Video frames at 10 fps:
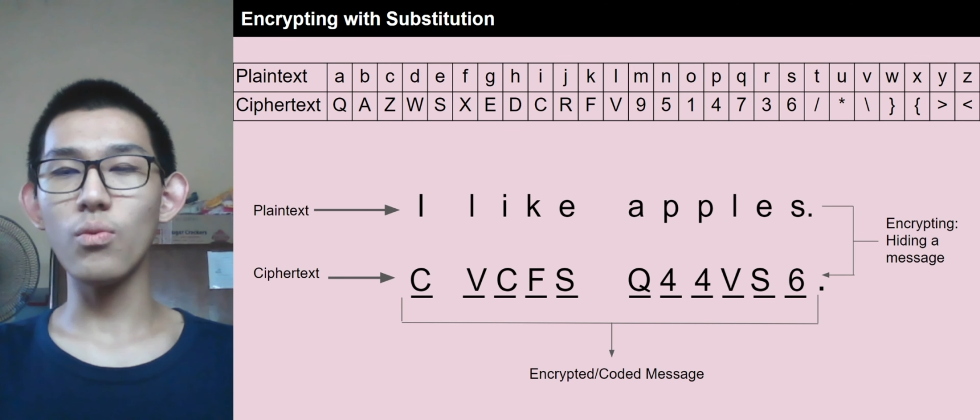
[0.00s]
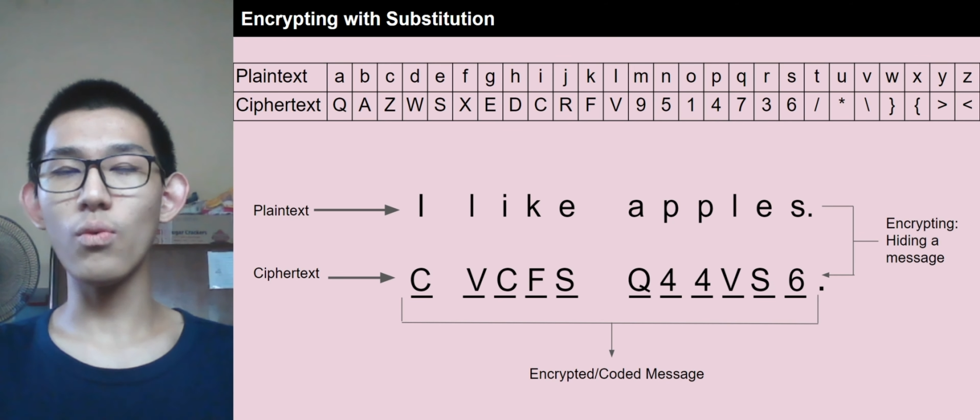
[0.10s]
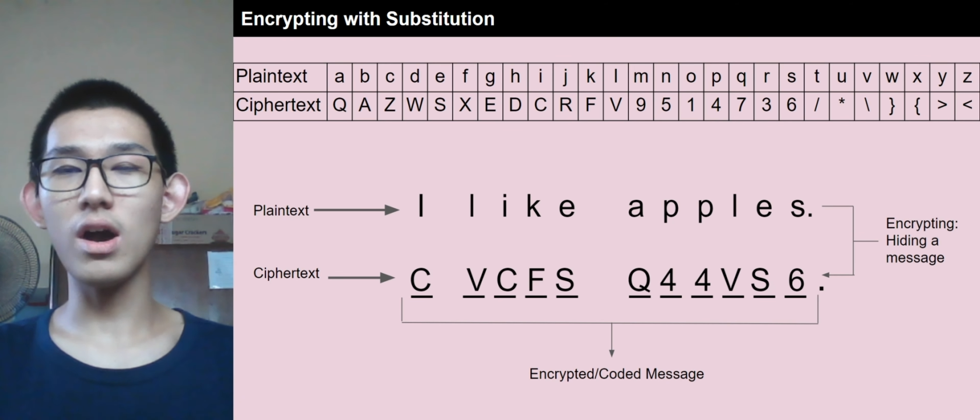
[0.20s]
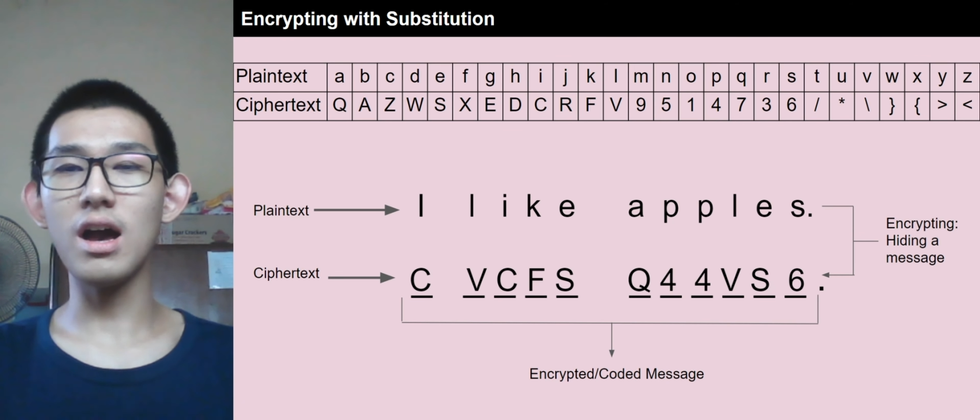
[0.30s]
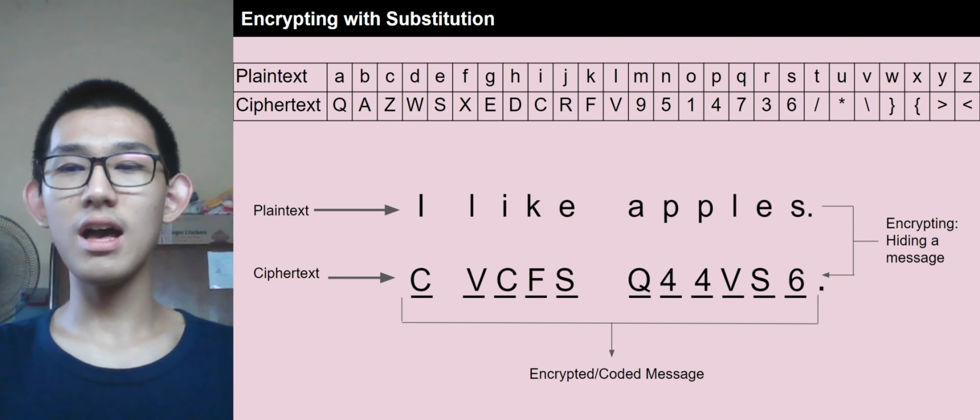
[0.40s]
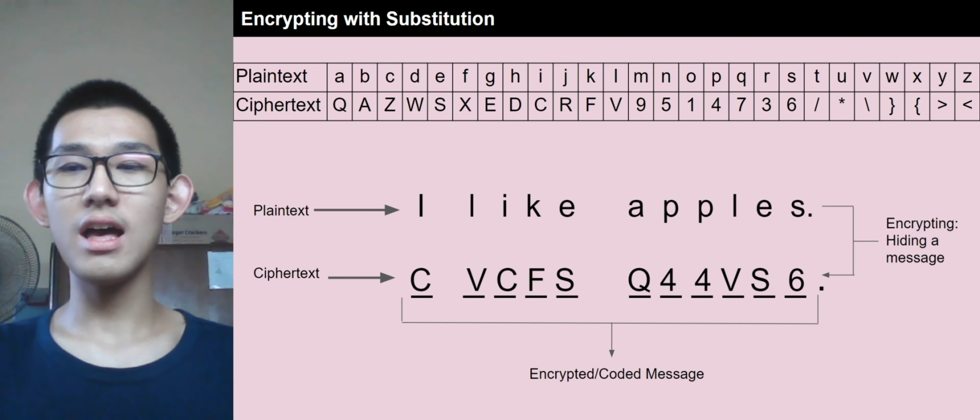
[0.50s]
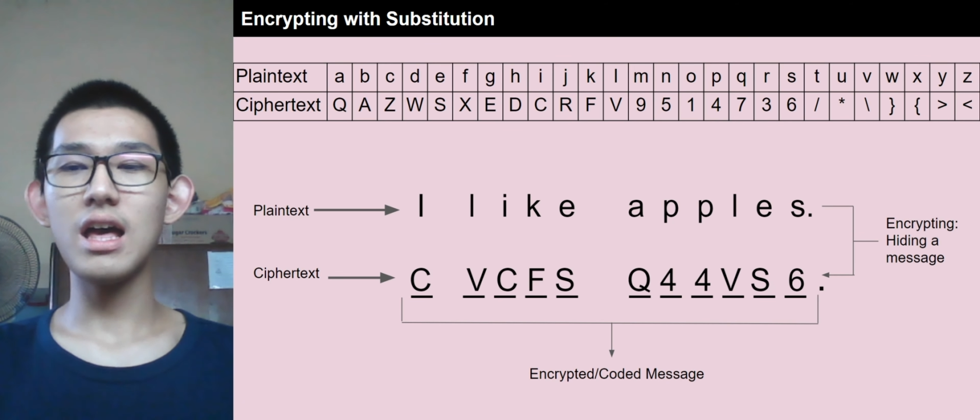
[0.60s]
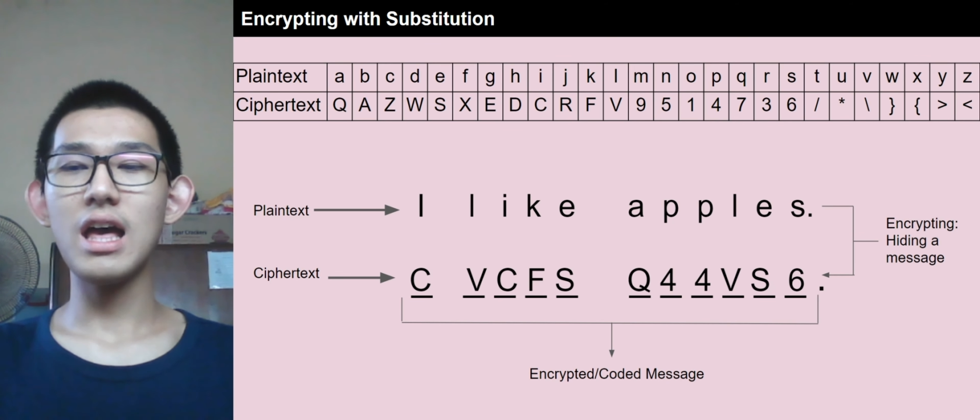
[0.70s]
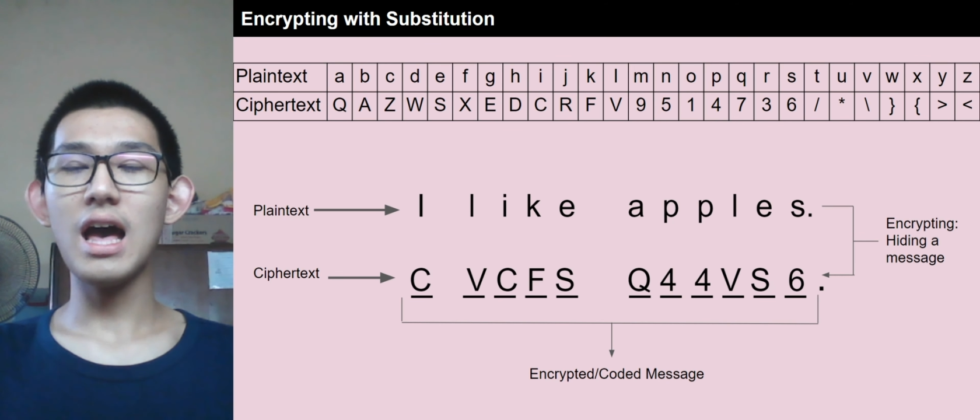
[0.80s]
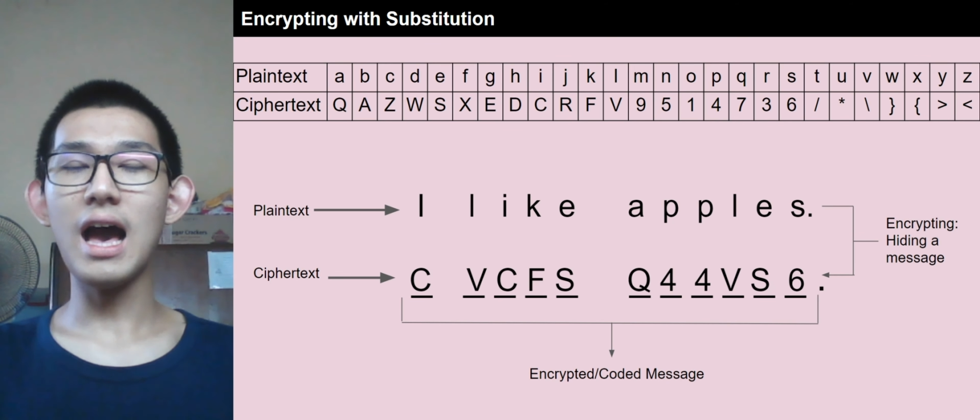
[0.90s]
We're
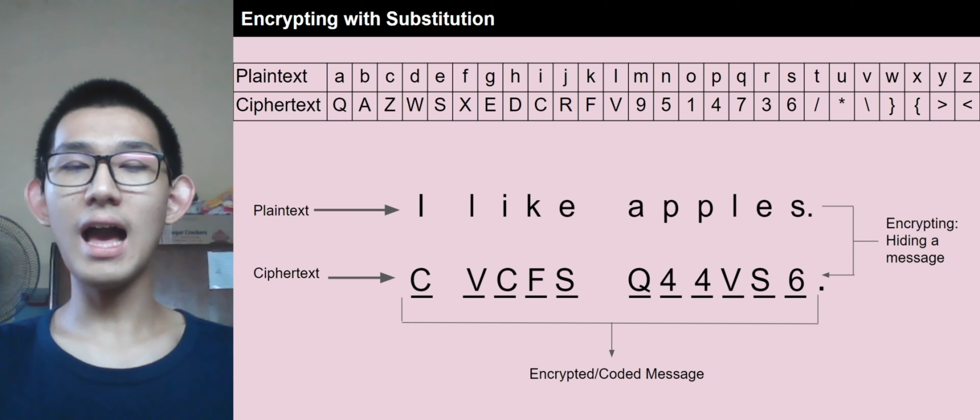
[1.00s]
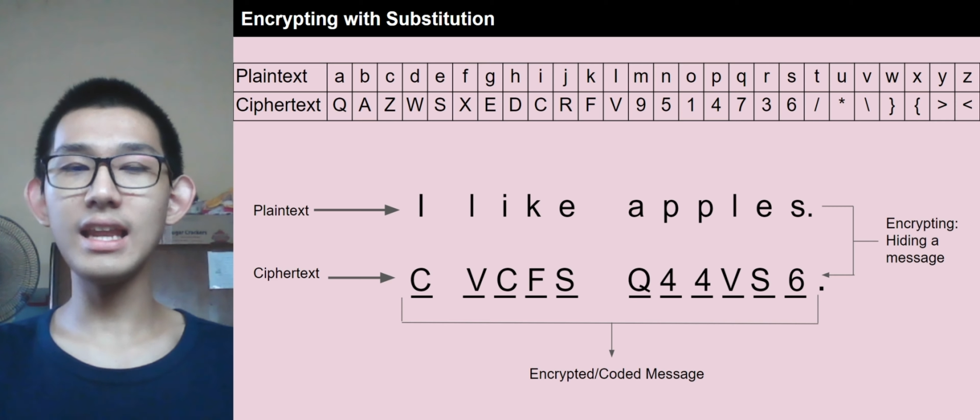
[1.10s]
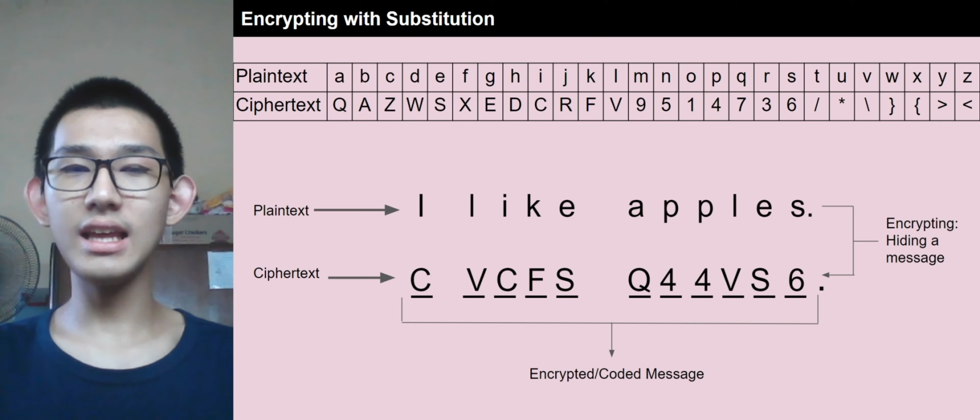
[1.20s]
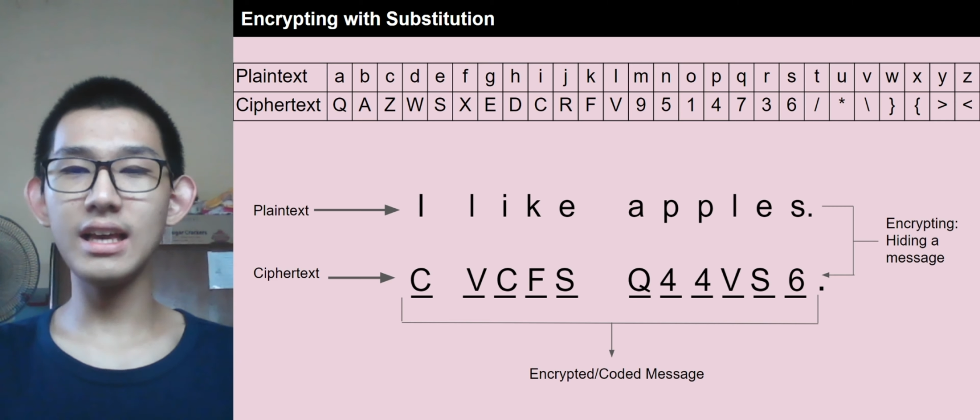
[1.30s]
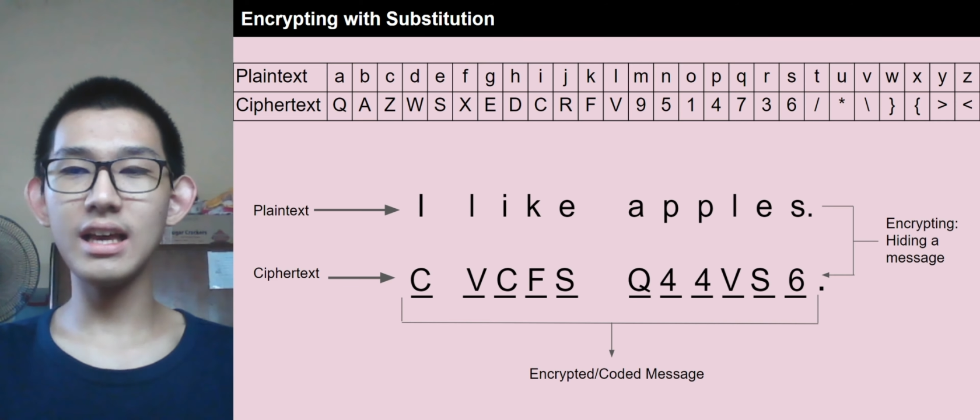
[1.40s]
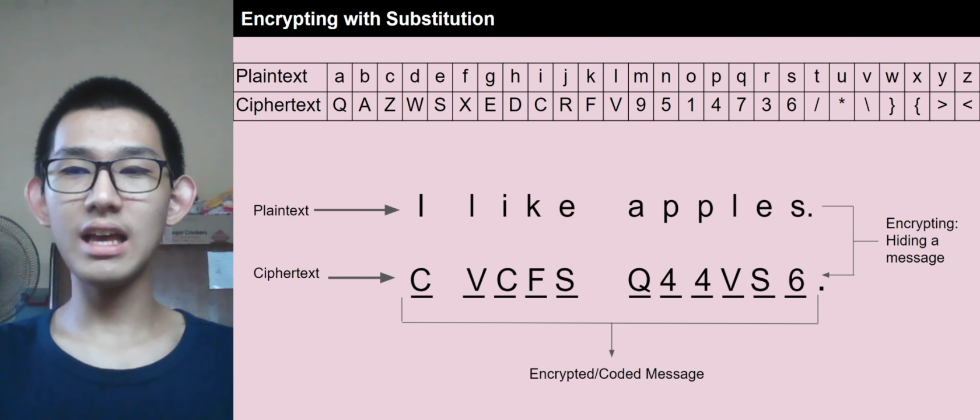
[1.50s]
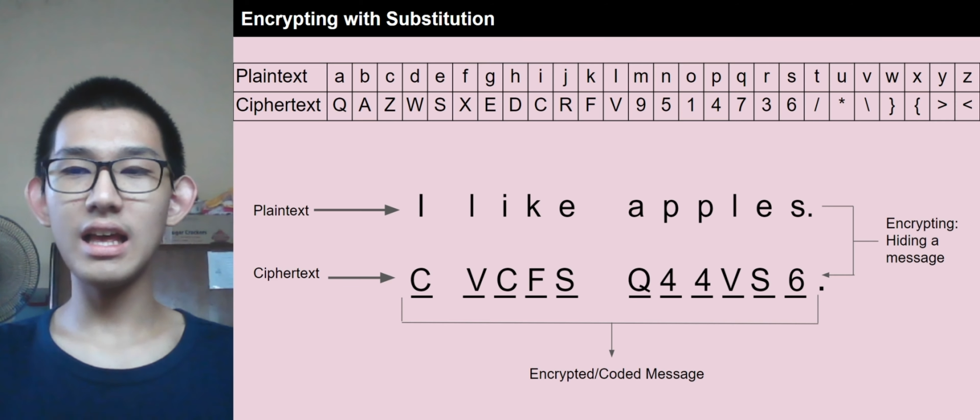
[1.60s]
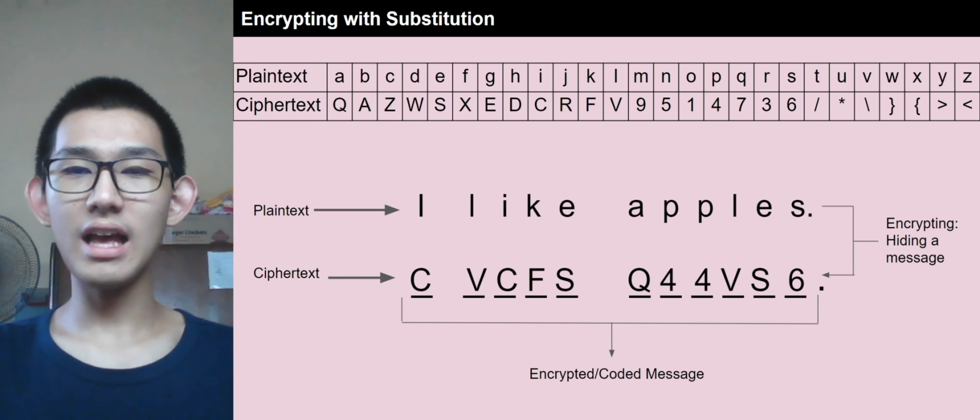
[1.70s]
hiding